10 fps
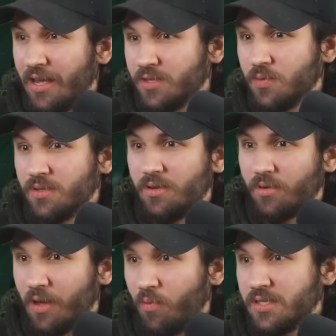Ice Wizard.
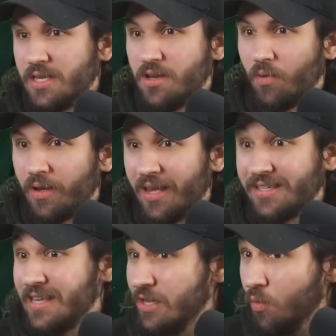Okay, what's he going?
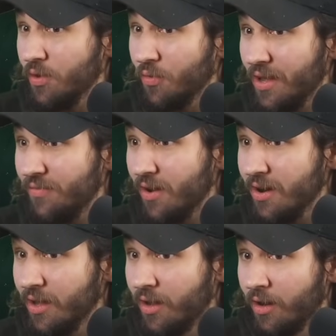Is he going
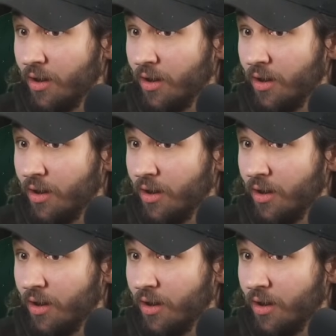Graveyard?